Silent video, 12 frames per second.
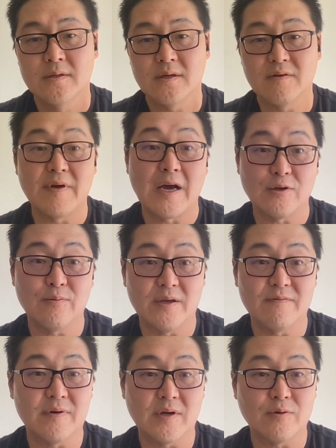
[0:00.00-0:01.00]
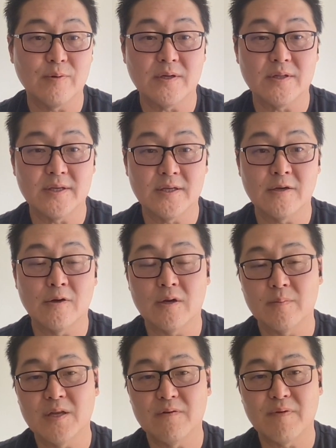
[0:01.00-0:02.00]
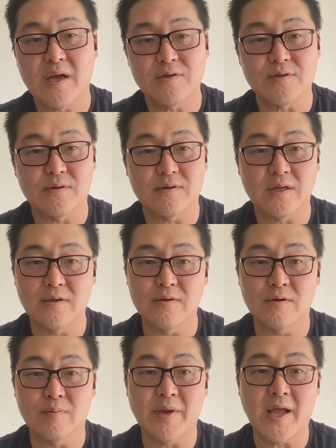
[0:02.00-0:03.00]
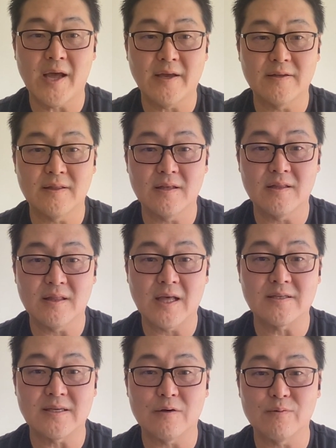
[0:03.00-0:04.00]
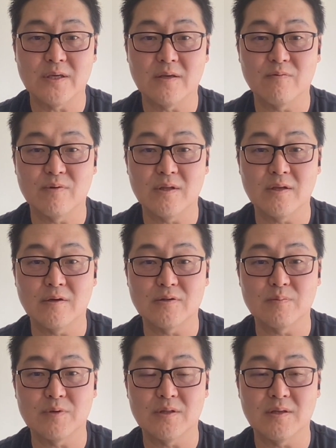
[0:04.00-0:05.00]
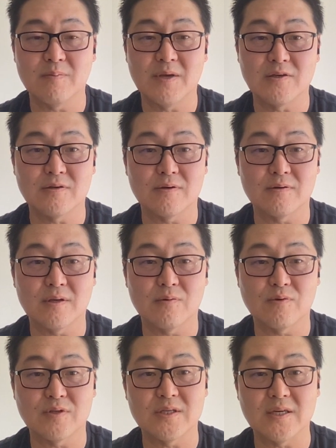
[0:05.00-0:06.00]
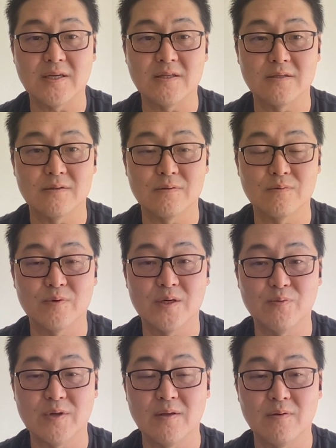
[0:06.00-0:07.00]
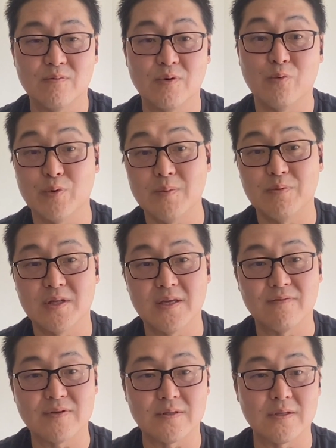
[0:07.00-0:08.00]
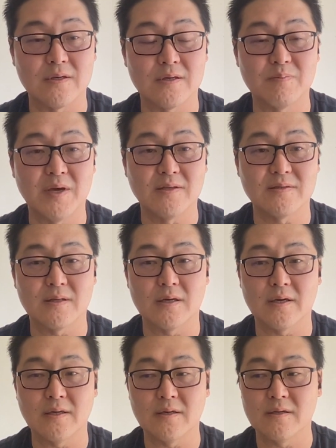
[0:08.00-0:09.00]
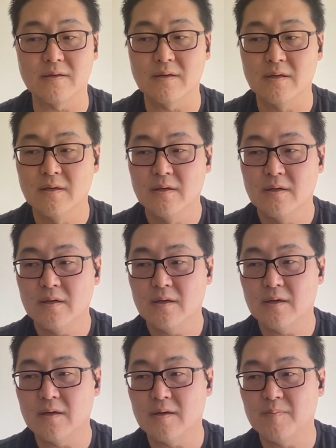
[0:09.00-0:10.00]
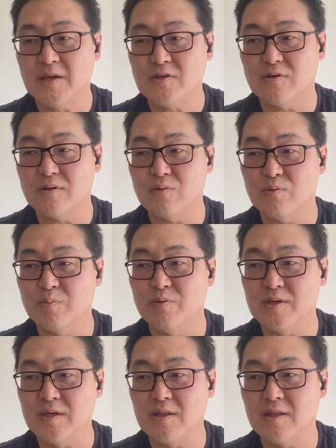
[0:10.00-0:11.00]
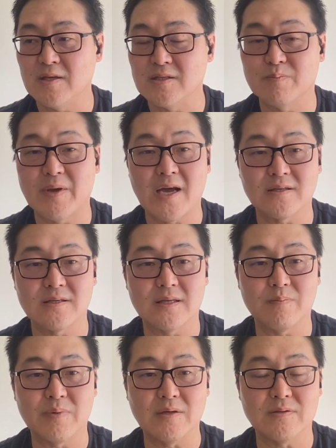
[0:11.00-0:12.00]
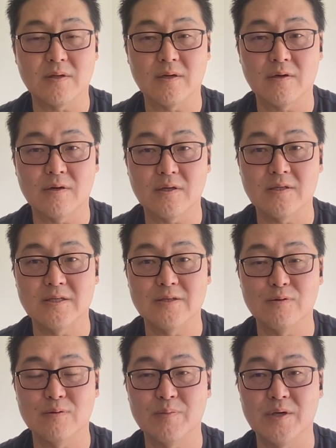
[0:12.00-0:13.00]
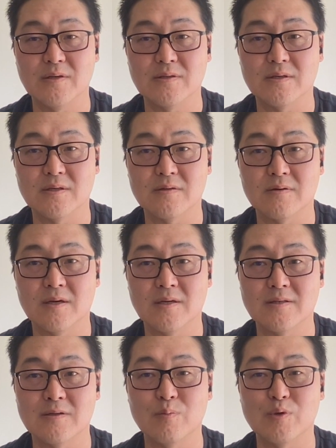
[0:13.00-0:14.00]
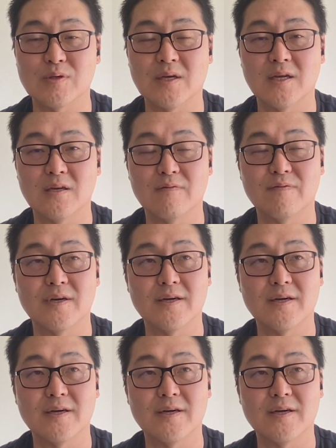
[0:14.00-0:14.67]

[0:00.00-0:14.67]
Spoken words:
evaluate very quickly in an automated fashion, are they good or bad? And then that's how we can really ultimately make sure that we're sticking to what we believe is the good baseline, and make sure that we're bringing things back to that baseline on a continual basis, right? It's almost kind of